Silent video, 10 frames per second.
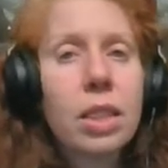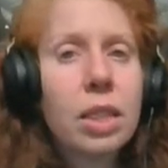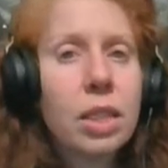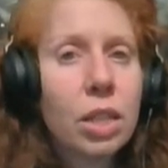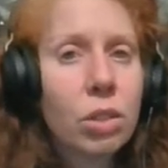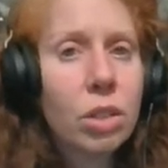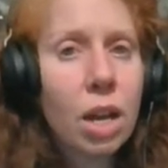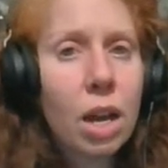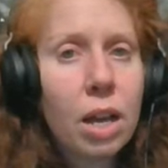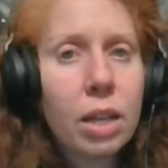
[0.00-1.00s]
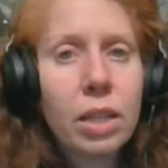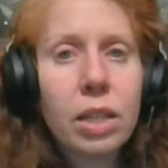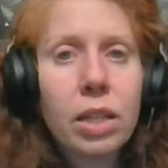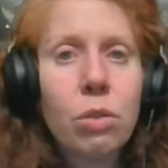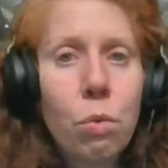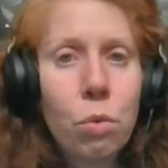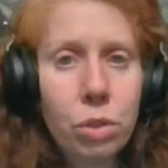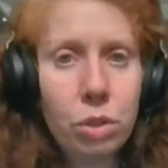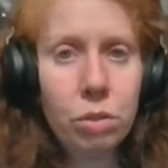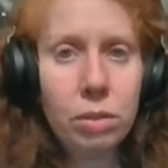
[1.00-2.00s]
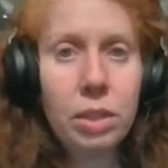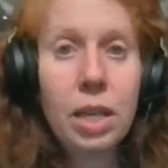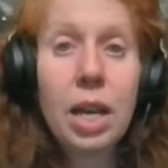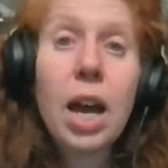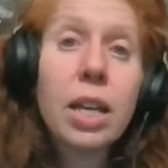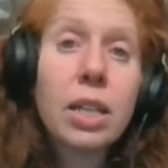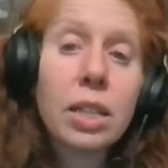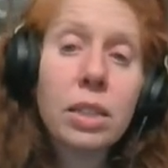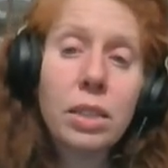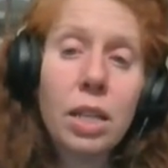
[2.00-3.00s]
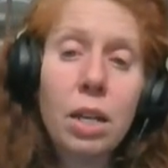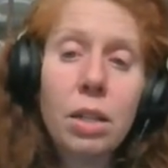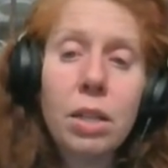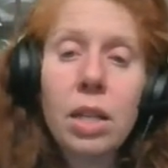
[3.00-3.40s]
They're not in order, that I can tell.